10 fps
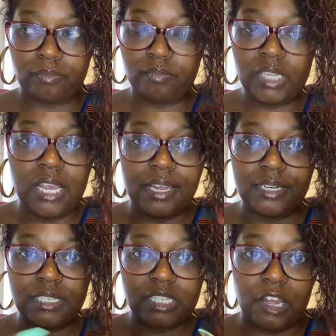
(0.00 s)

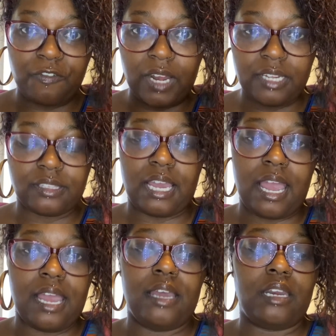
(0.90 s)
and stuff like
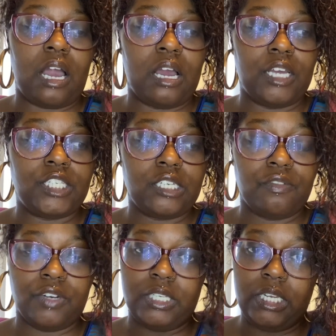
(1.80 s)
that to
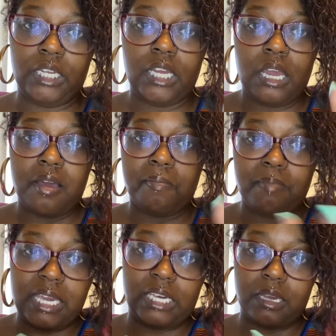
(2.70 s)
really
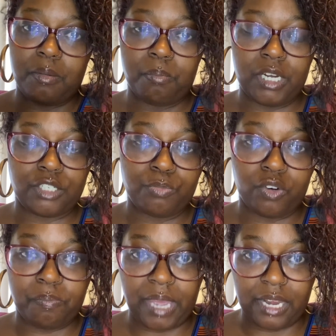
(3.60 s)
make it much
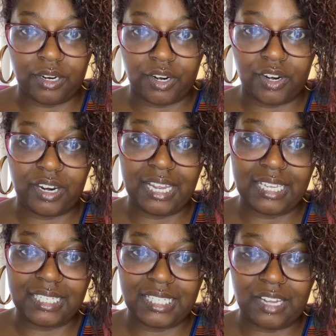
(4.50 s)
more better
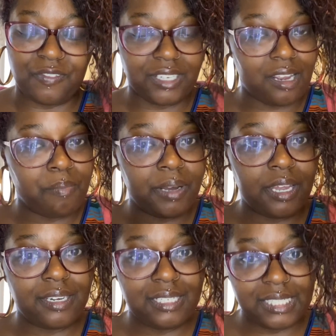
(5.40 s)
and stuff like that.
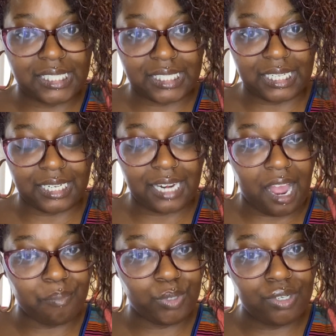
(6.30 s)
But listen,
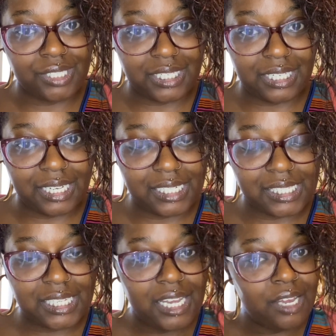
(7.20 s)
I'm new to
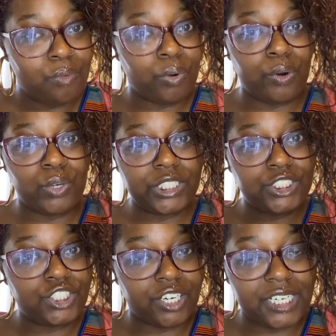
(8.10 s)
this. We're on
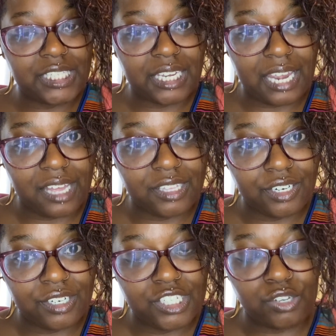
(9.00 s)
this journey
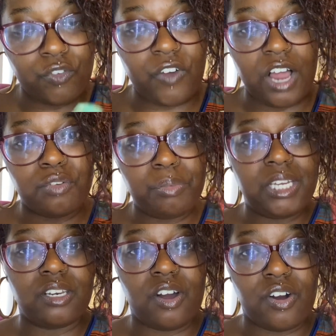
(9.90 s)
together. So follow me
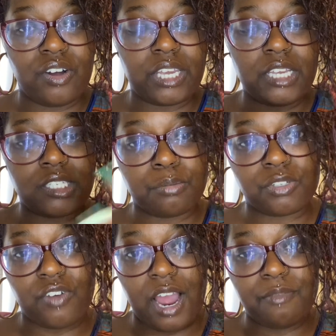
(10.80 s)
along and
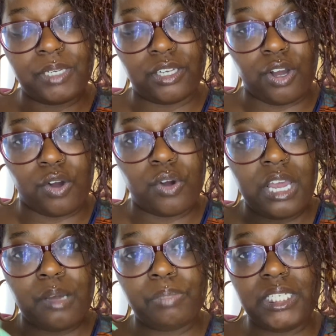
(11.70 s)
subscribe below.
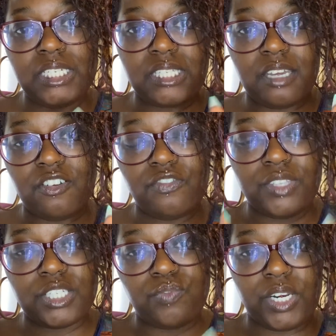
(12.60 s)
Please give
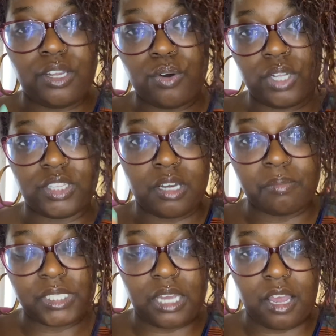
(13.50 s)
this video a
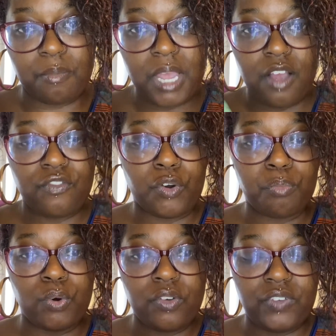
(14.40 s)
thumbs up for
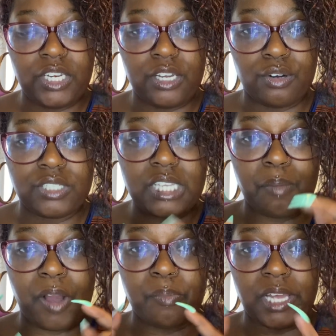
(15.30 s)
more videos
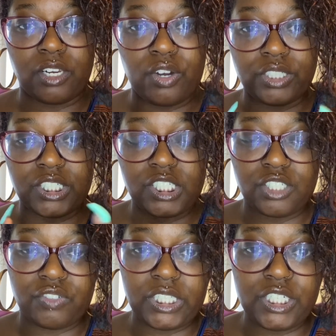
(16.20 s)
about my long
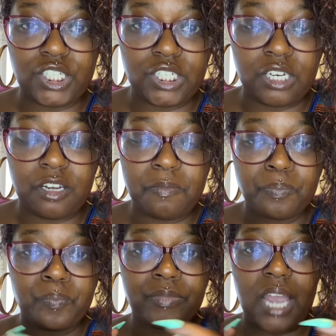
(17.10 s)
distance relationship.
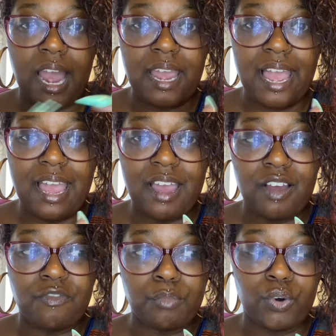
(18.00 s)
I
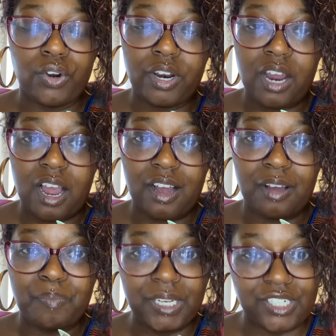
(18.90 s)
have
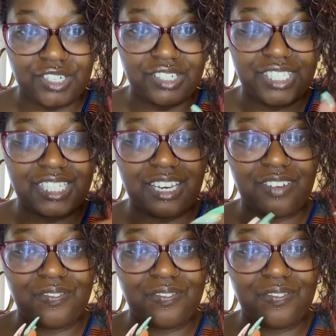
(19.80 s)
more pictures and